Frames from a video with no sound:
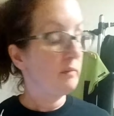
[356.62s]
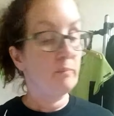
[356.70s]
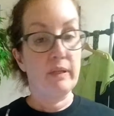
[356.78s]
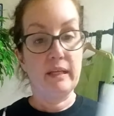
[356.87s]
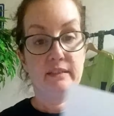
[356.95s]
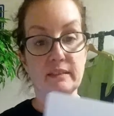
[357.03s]

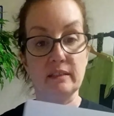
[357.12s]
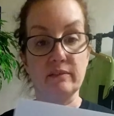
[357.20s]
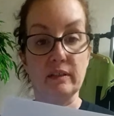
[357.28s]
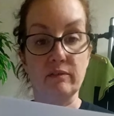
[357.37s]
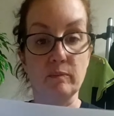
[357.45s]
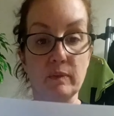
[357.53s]
plastic,
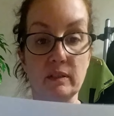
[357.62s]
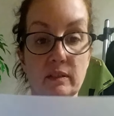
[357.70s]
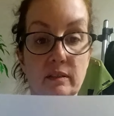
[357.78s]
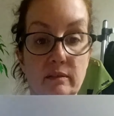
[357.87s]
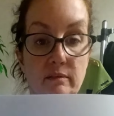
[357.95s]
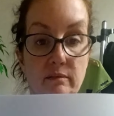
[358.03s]
like from
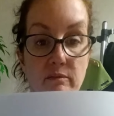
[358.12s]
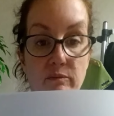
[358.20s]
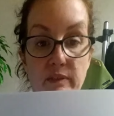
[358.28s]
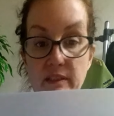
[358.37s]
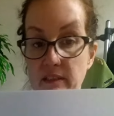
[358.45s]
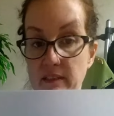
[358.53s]

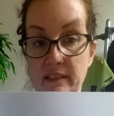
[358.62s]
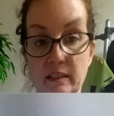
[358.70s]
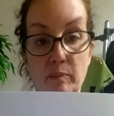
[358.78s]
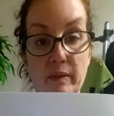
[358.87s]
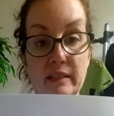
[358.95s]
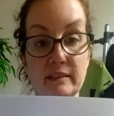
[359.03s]
this is like
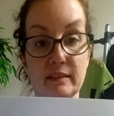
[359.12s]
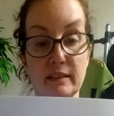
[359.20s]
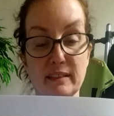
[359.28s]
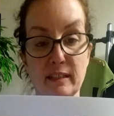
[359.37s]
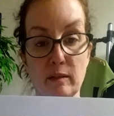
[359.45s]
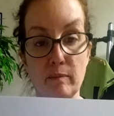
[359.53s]
the plastic
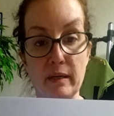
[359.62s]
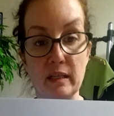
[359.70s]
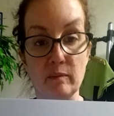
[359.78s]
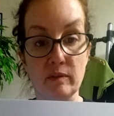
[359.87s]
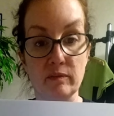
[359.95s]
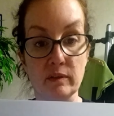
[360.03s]
that's in the
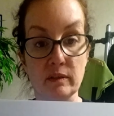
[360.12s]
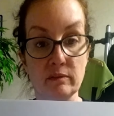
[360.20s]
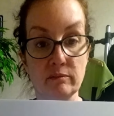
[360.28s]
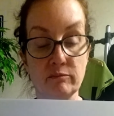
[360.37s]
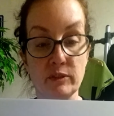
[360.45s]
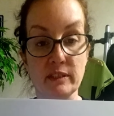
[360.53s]
bottom of a
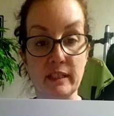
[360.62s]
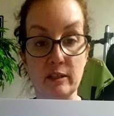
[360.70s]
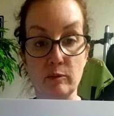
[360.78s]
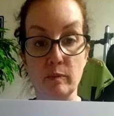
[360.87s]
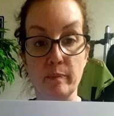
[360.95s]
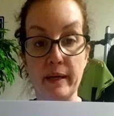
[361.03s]

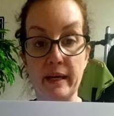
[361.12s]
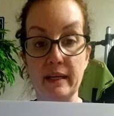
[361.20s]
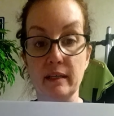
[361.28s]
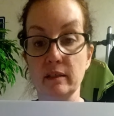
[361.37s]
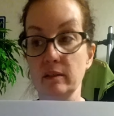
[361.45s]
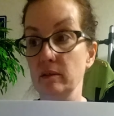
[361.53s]
recyclable
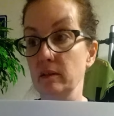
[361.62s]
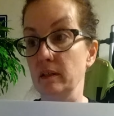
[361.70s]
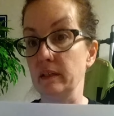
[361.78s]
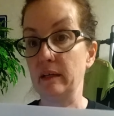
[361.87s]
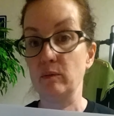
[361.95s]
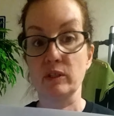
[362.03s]
bag.
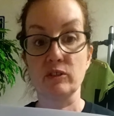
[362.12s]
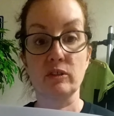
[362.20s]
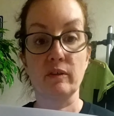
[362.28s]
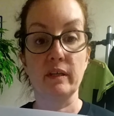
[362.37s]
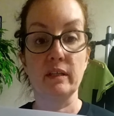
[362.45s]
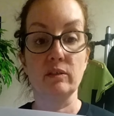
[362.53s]
That works
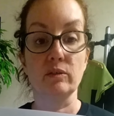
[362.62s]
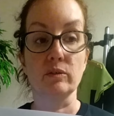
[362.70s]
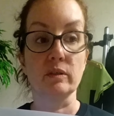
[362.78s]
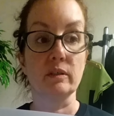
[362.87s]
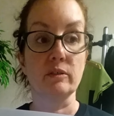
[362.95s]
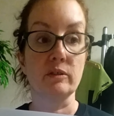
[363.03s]
great.
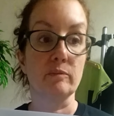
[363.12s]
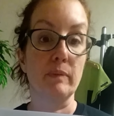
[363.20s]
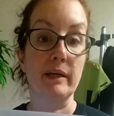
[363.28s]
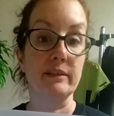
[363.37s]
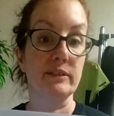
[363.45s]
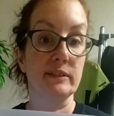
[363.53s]
Or you could
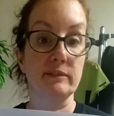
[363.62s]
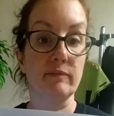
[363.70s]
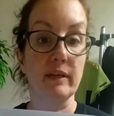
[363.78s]
buy just